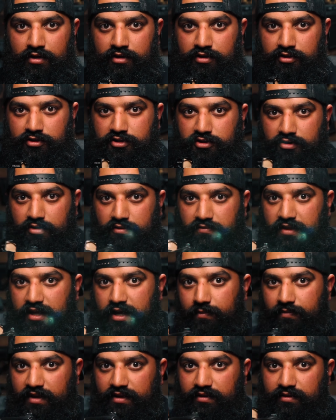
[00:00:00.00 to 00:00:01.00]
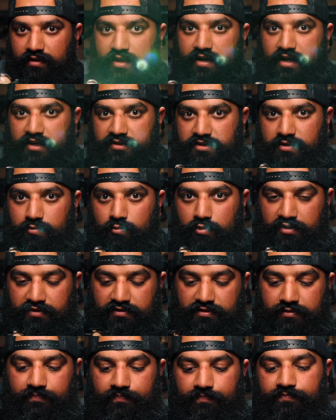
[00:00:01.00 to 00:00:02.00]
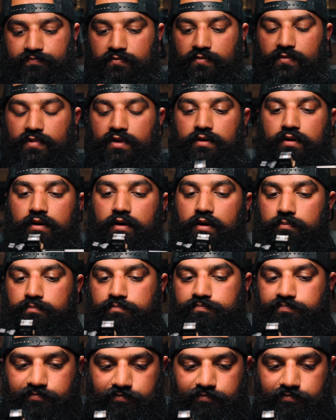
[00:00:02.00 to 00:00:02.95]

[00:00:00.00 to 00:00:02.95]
show them that it actually works. So